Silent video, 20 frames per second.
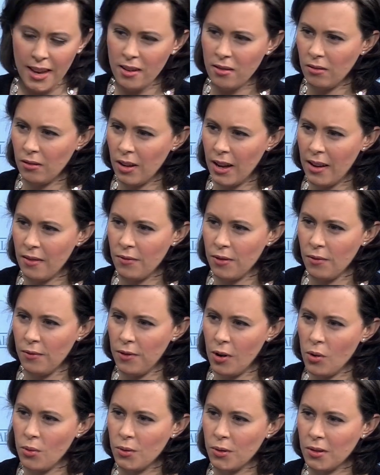Hagel have the
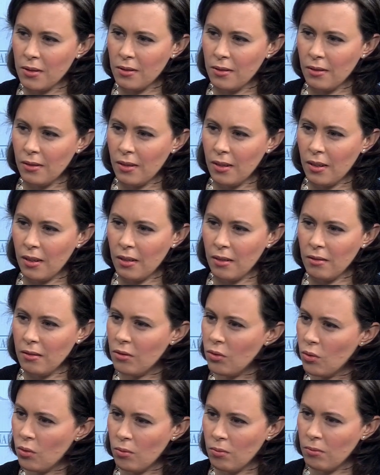votes?
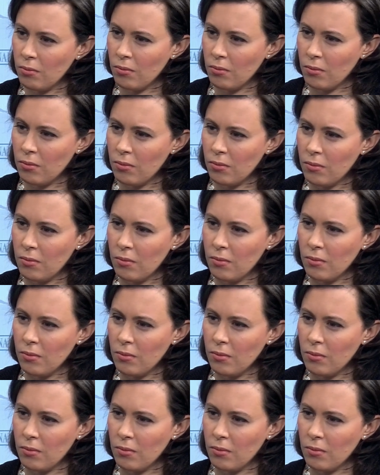Well, my